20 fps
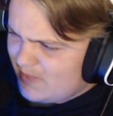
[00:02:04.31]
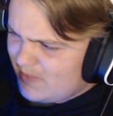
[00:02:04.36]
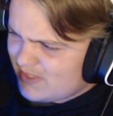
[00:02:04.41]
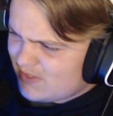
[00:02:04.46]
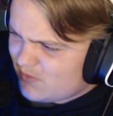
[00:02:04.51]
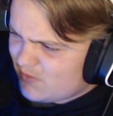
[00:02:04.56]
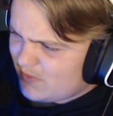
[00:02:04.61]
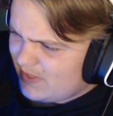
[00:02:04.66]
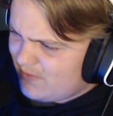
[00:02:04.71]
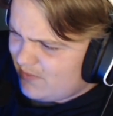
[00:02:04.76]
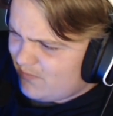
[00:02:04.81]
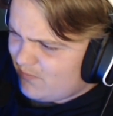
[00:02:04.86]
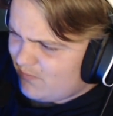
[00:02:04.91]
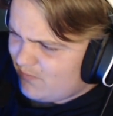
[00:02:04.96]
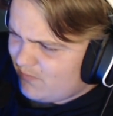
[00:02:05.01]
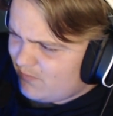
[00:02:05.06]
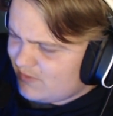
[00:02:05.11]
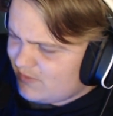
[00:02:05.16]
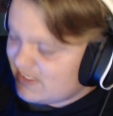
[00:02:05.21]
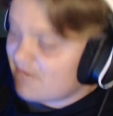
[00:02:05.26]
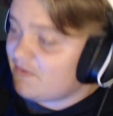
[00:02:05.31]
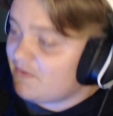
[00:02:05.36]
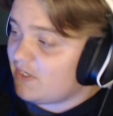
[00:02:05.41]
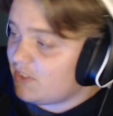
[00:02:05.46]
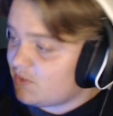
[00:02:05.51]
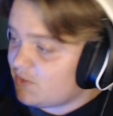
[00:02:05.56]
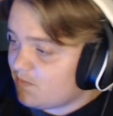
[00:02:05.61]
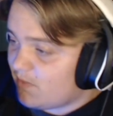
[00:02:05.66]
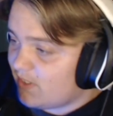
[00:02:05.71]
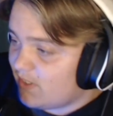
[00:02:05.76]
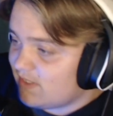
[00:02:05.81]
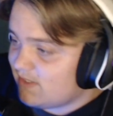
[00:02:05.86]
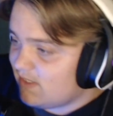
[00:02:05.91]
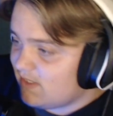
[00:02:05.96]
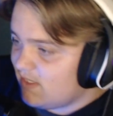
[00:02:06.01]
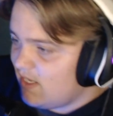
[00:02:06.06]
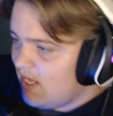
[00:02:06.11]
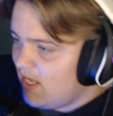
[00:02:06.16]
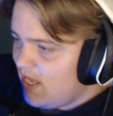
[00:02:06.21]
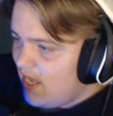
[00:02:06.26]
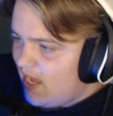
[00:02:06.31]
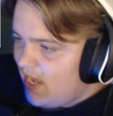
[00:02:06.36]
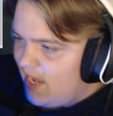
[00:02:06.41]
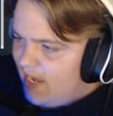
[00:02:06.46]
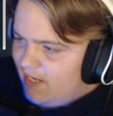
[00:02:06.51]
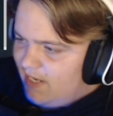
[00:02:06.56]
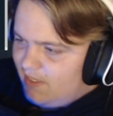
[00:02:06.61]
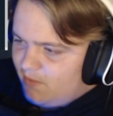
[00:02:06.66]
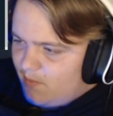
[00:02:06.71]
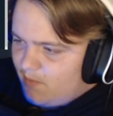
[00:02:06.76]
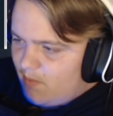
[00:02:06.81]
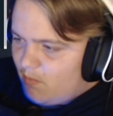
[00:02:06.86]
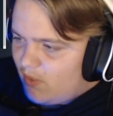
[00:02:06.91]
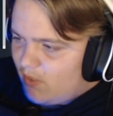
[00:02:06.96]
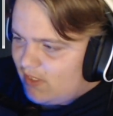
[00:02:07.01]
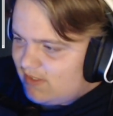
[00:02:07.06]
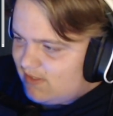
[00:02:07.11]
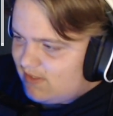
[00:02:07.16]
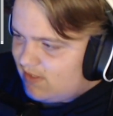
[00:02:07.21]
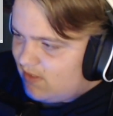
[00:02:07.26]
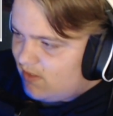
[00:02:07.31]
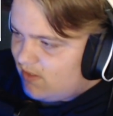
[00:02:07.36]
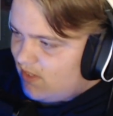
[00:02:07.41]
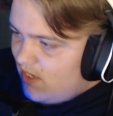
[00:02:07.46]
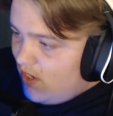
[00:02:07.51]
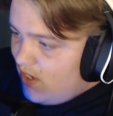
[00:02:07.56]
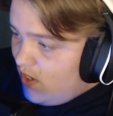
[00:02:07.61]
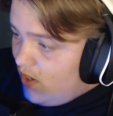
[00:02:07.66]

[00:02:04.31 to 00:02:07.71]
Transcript: a 27-inch monitor, Alienware monitor.